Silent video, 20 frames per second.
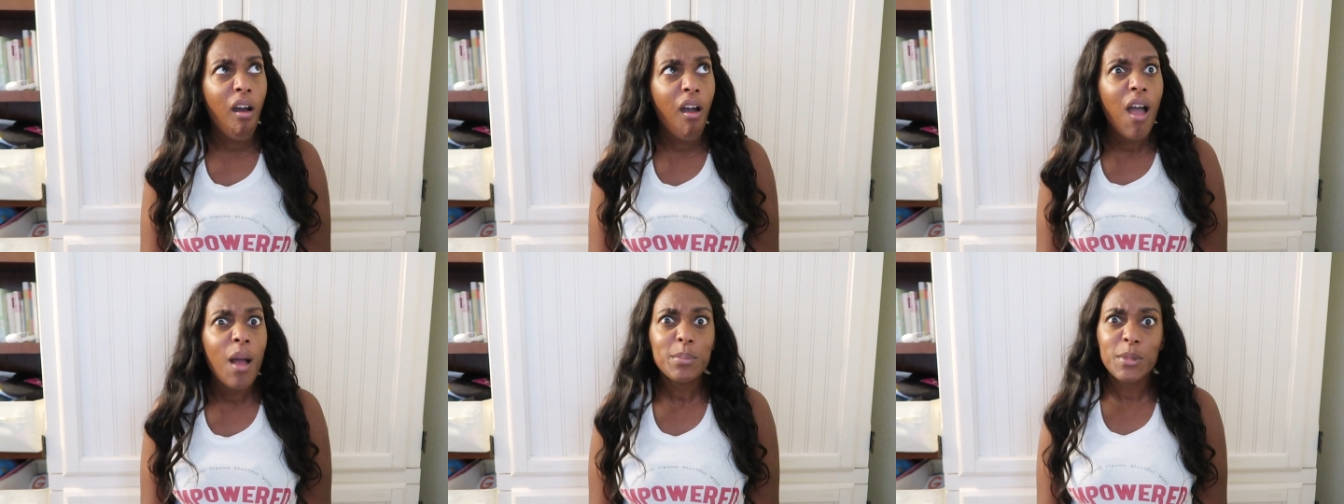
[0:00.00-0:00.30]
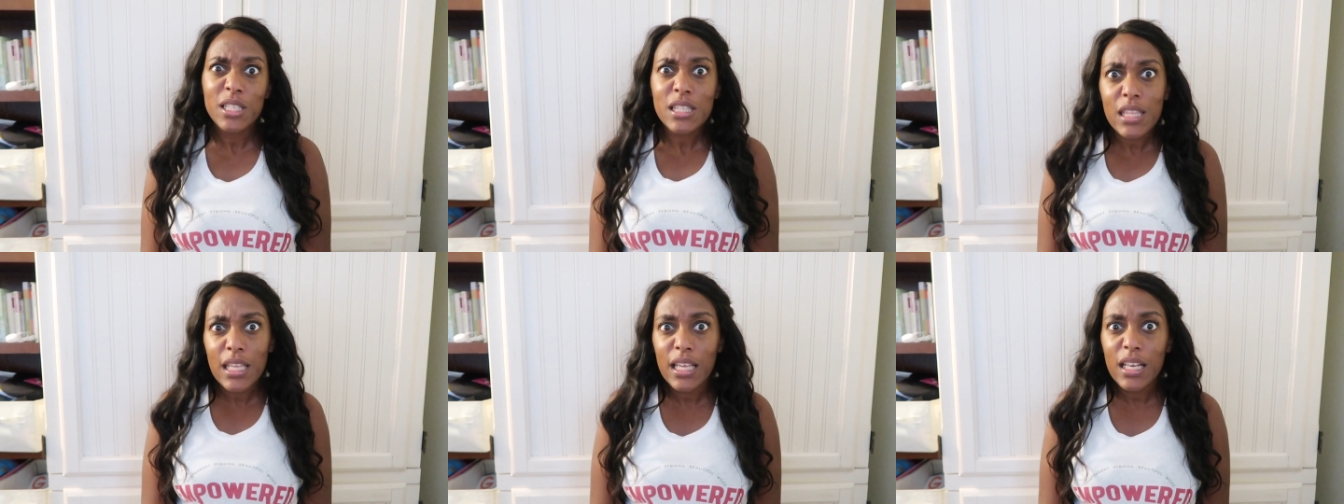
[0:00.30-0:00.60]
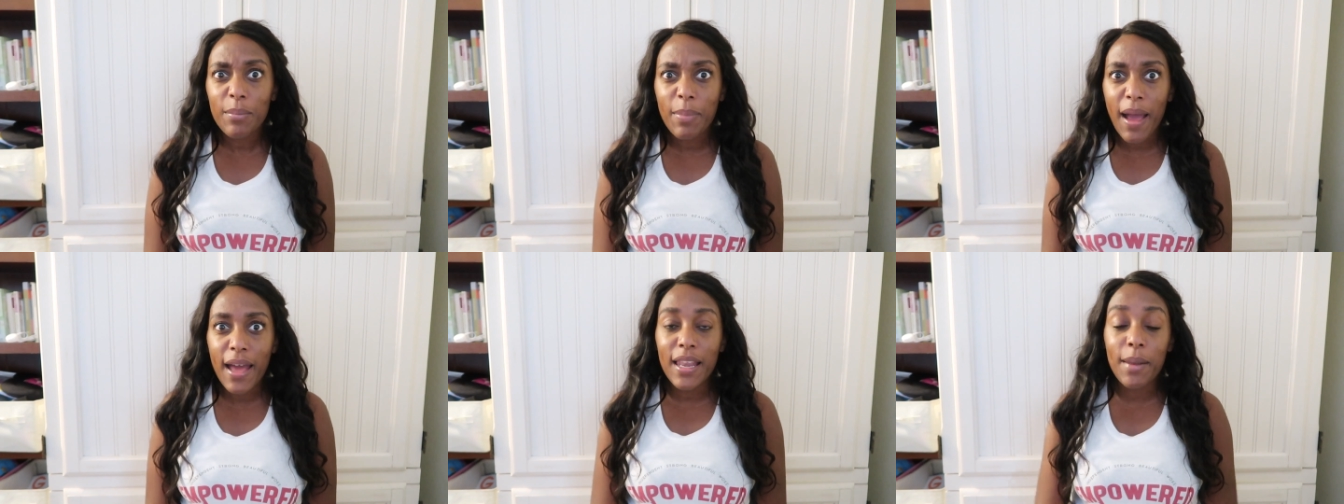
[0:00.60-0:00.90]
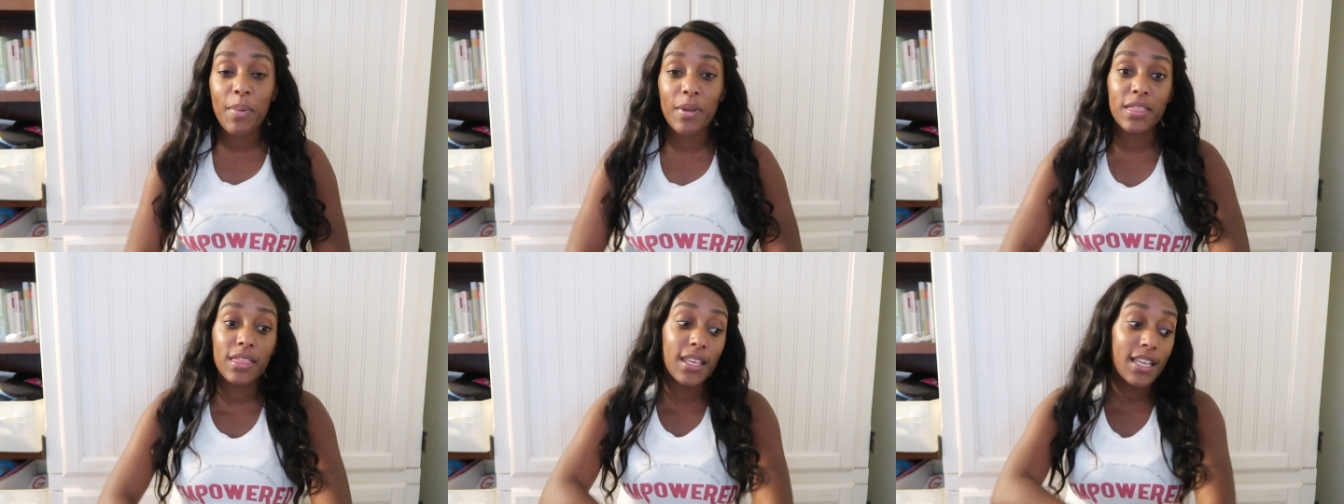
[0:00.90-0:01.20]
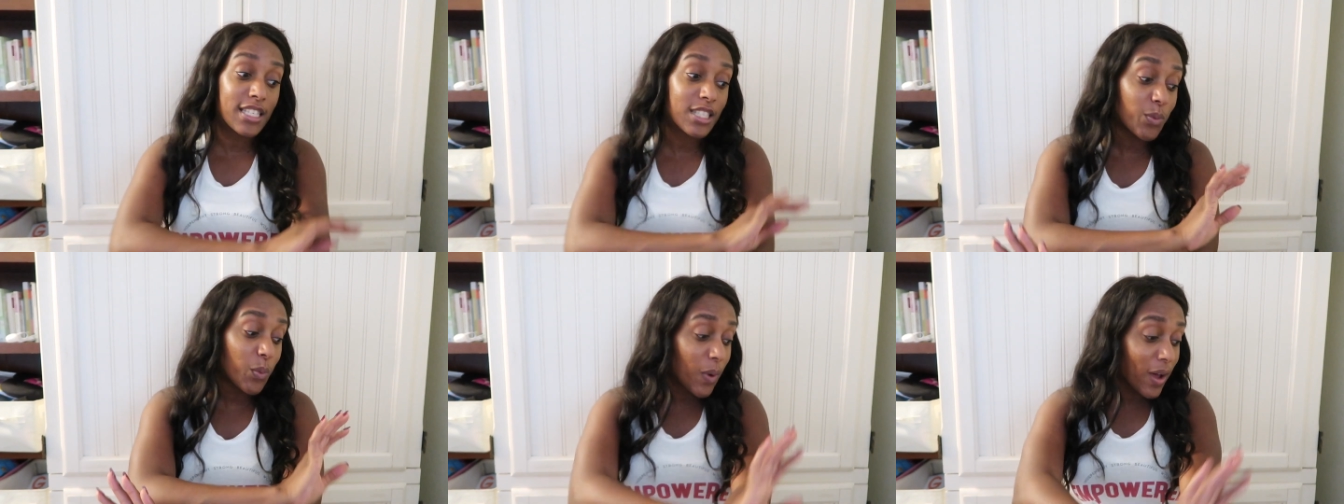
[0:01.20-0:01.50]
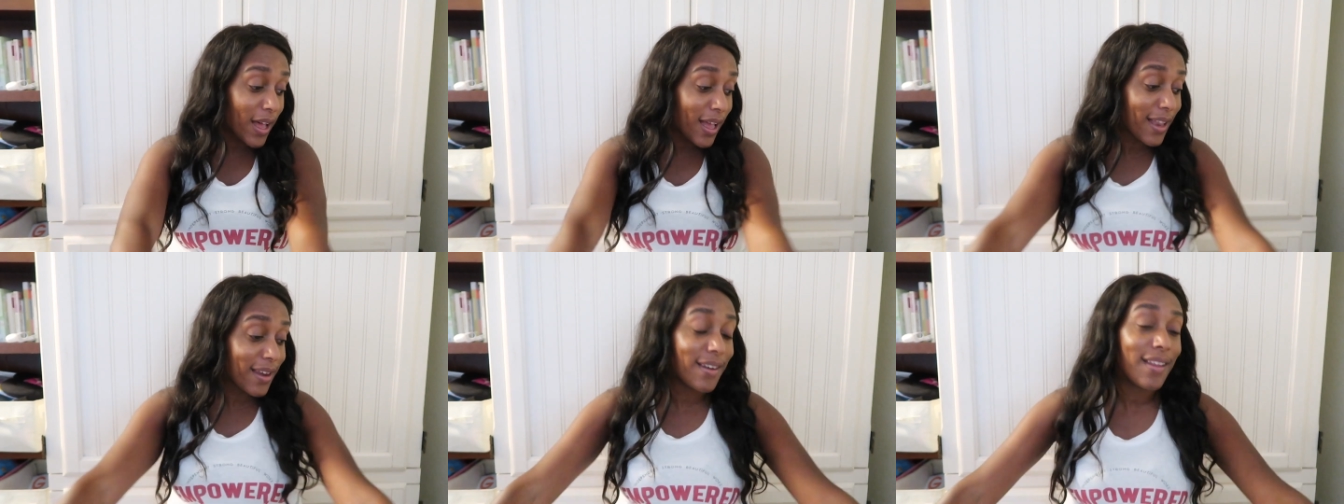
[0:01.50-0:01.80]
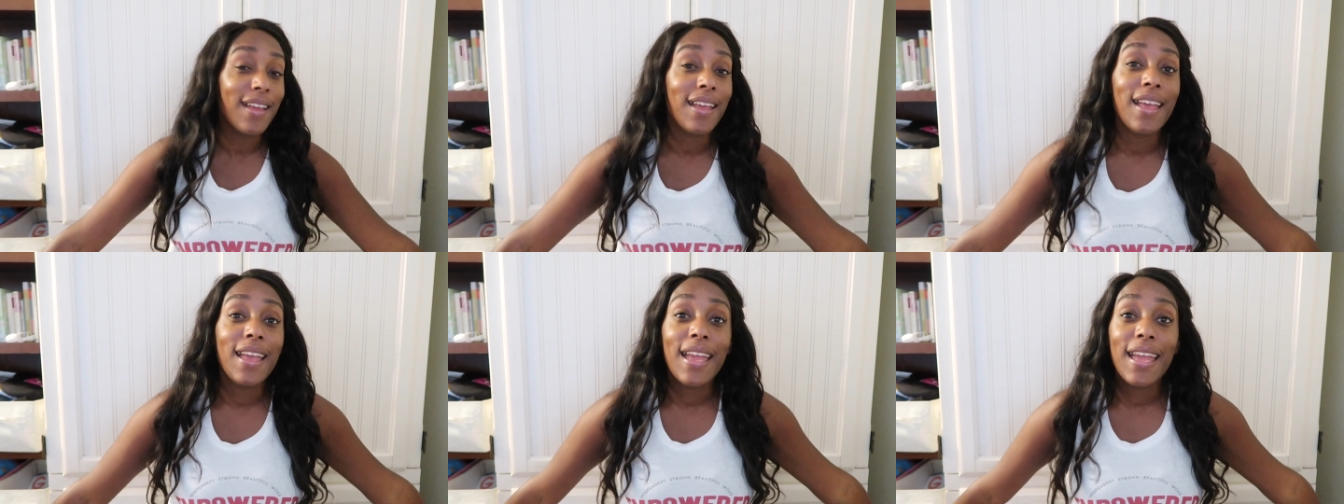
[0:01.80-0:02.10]
I'm just thinking about it, but this
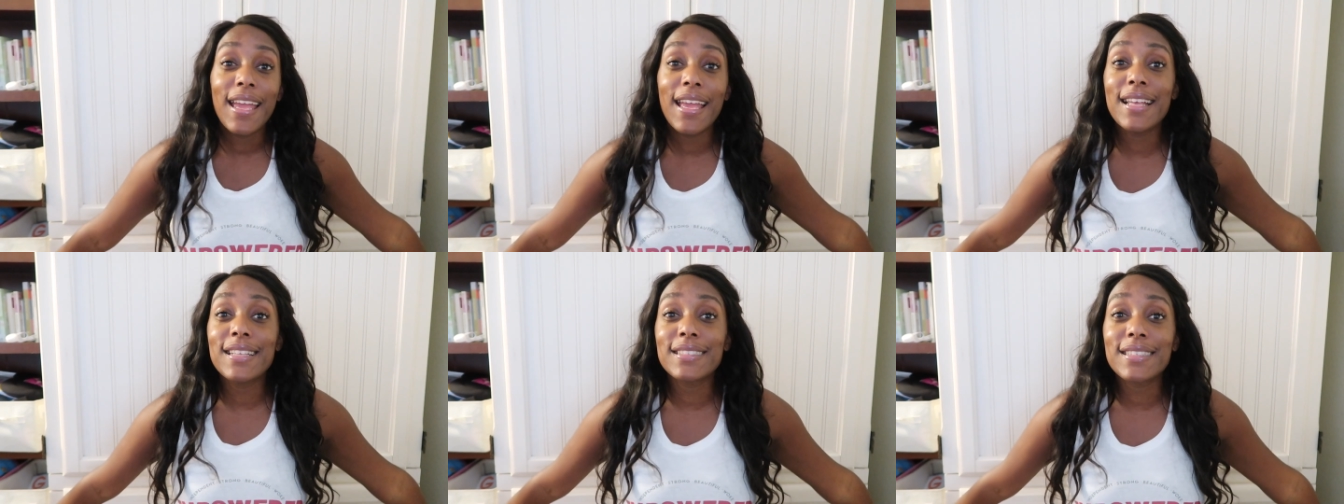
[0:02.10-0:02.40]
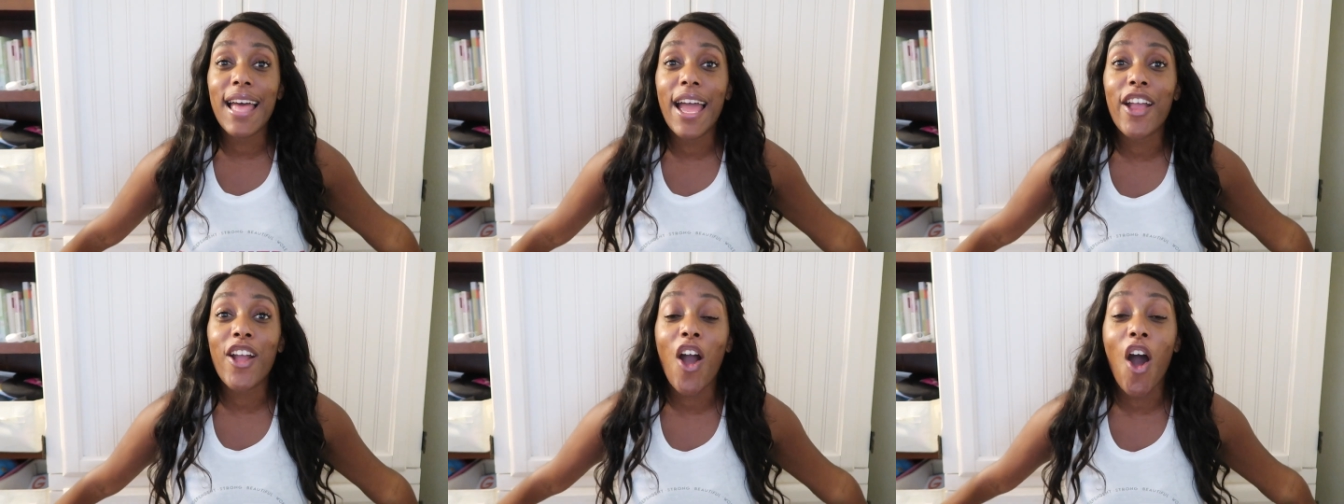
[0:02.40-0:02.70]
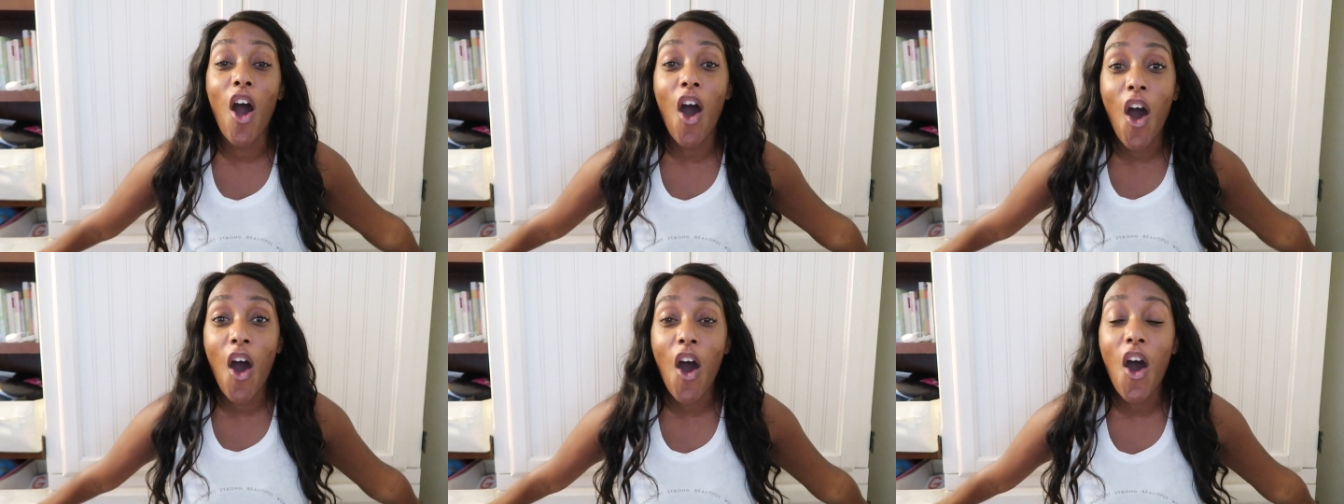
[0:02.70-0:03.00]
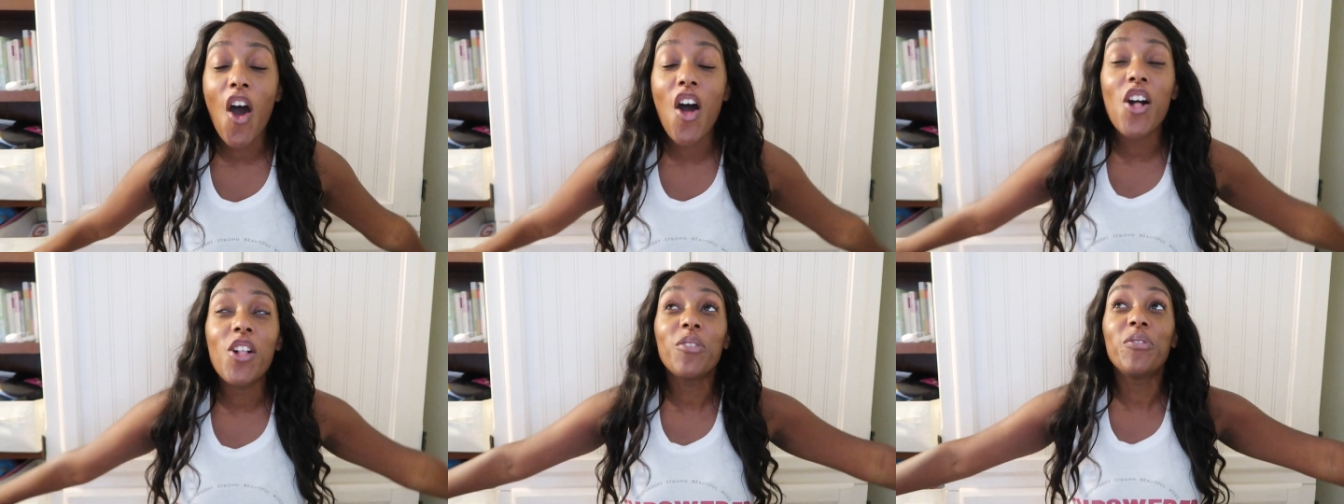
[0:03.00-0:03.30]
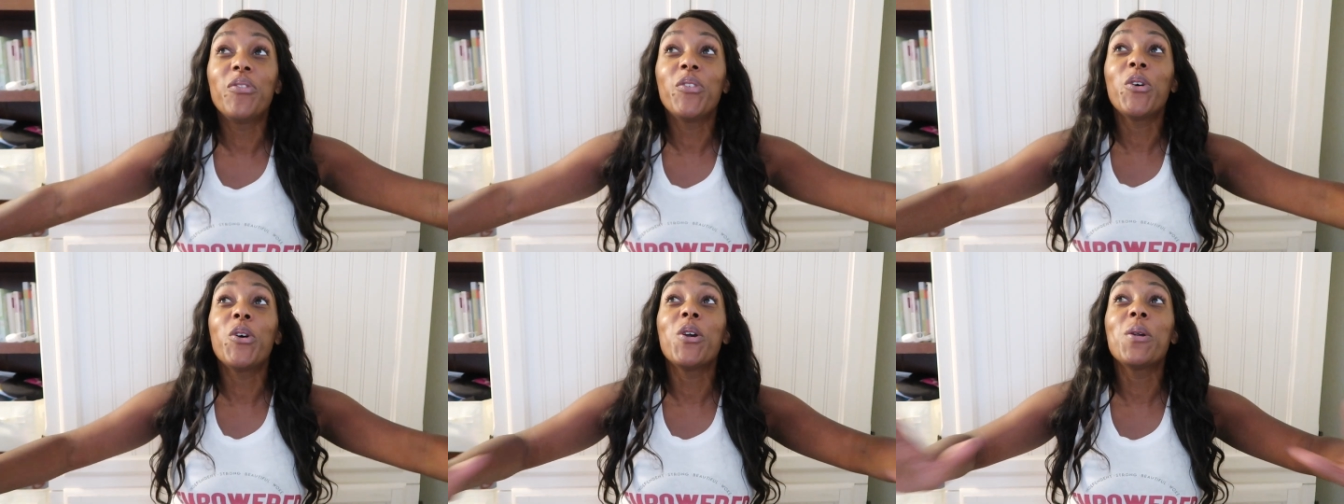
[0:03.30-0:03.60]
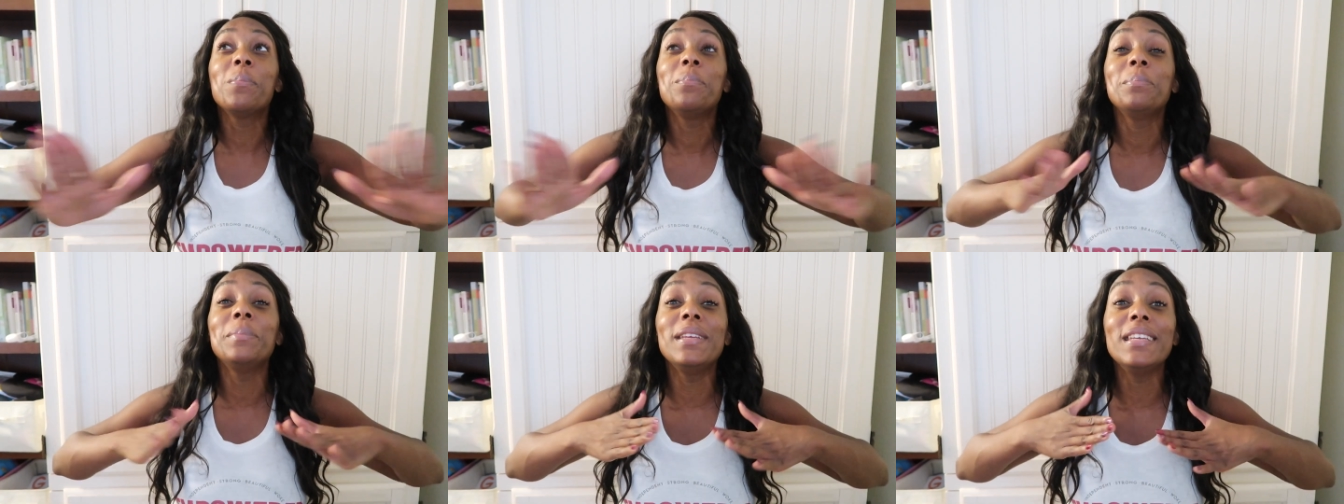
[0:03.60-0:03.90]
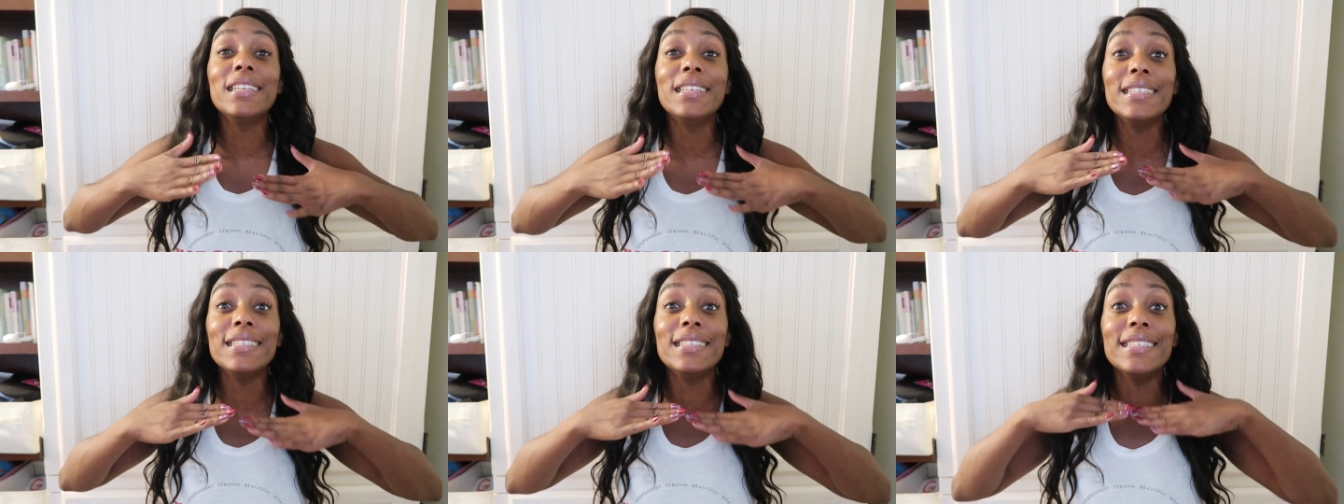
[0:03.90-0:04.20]
one is like all for
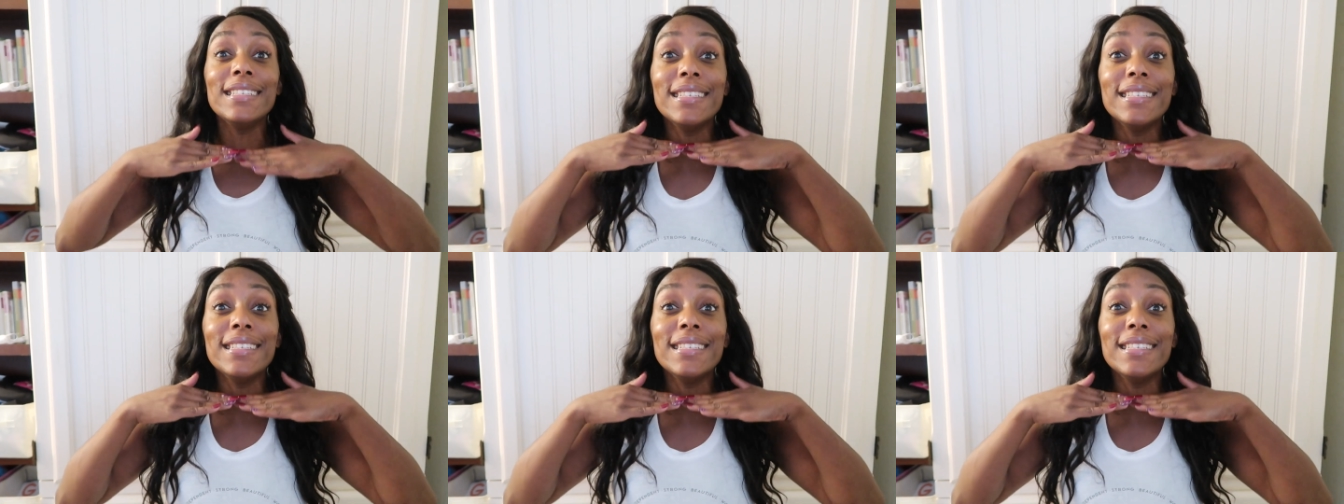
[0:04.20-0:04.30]
me.